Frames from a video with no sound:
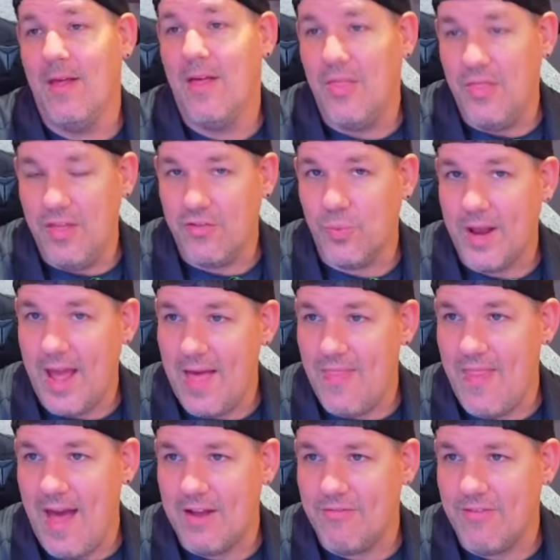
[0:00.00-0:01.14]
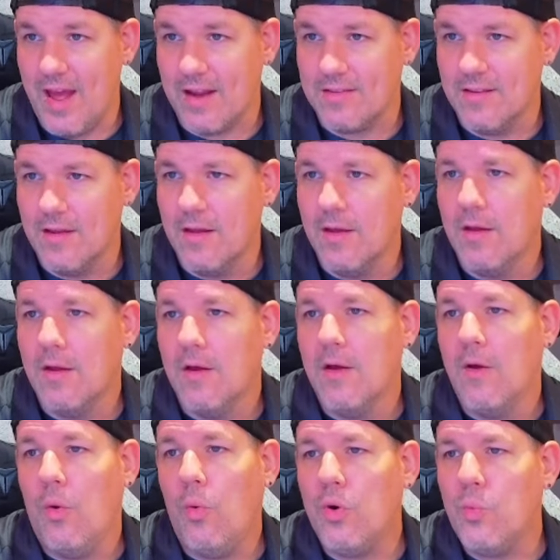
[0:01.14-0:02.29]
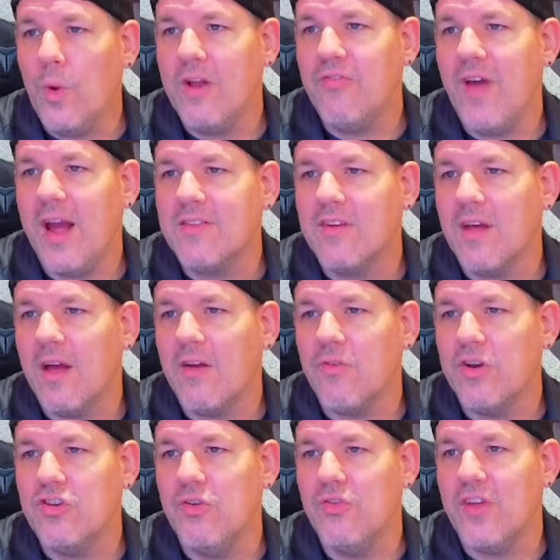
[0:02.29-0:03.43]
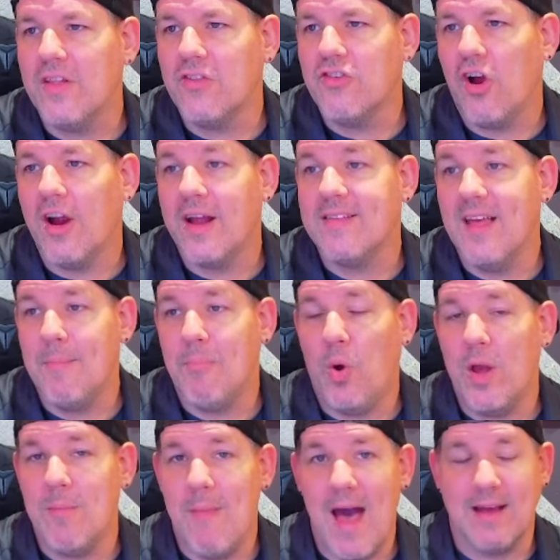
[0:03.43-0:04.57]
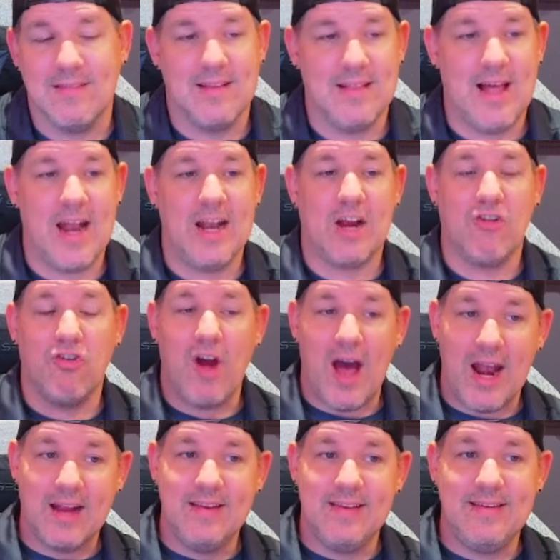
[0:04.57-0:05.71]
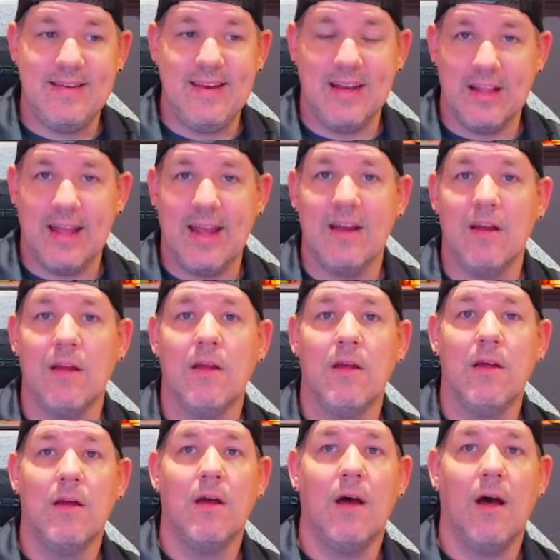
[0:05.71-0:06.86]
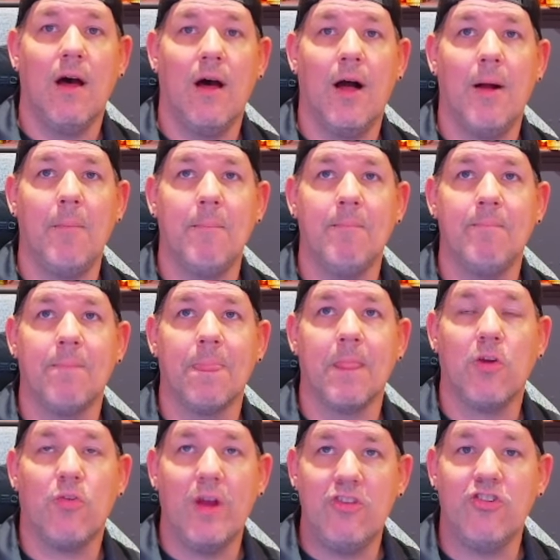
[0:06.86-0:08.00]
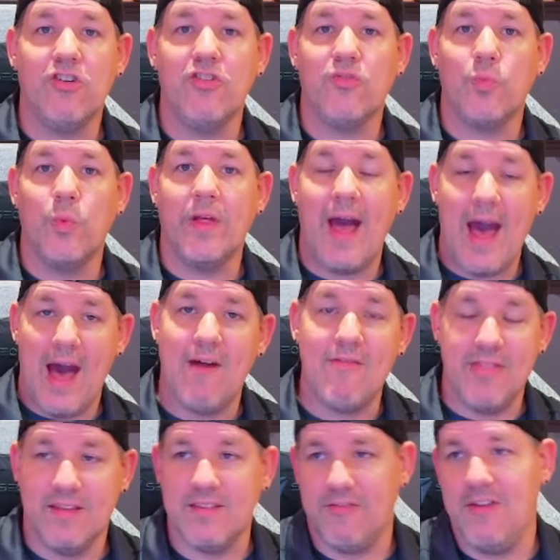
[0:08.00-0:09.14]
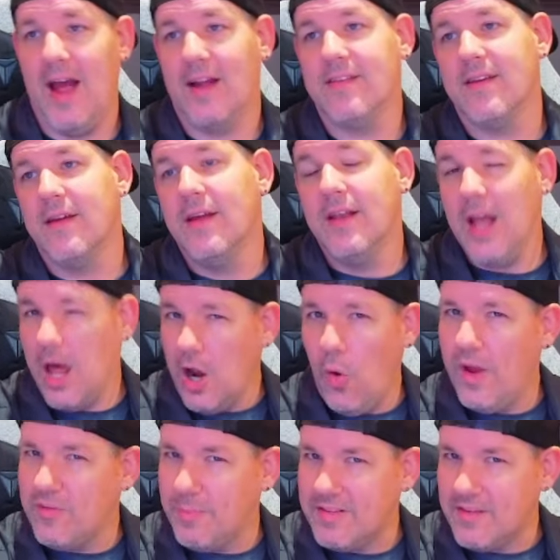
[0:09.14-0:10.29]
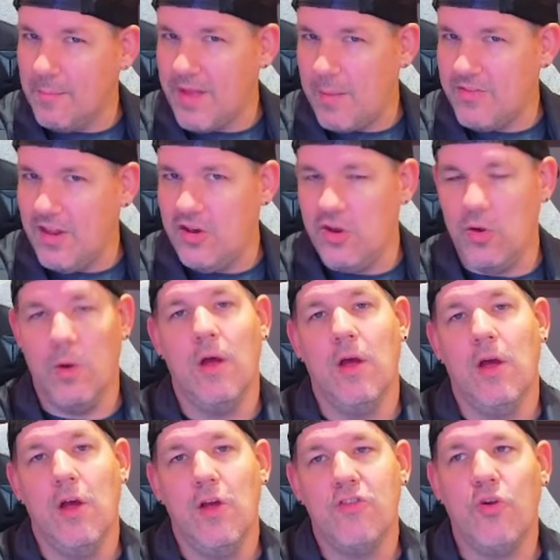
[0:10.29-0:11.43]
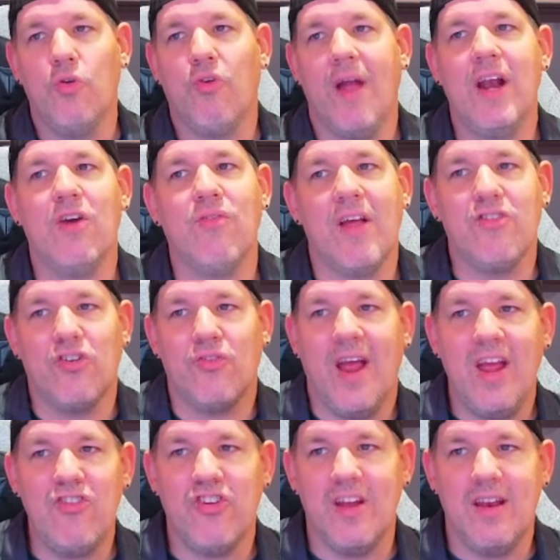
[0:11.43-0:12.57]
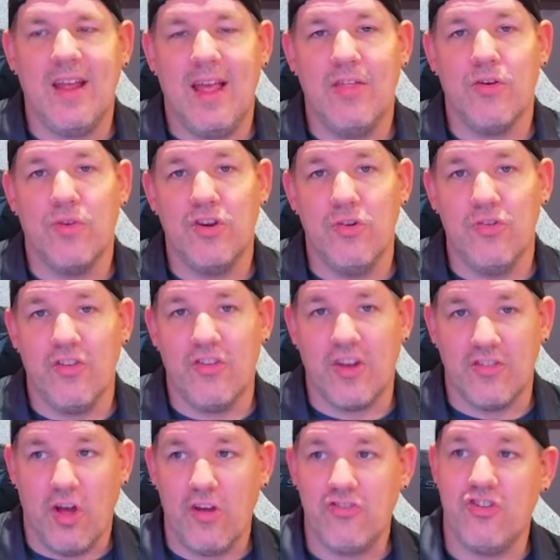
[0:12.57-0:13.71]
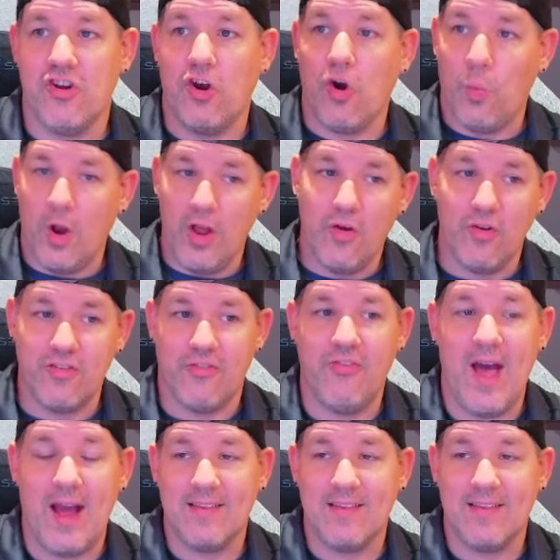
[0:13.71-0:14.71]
This would end that effect. Or one effect reducing the target's hit point max. A lot of necrotic dealing creatures will have this effect. Not always, but sometimes they do. So Greater Restoration either reduces exhaustion or one of those effects,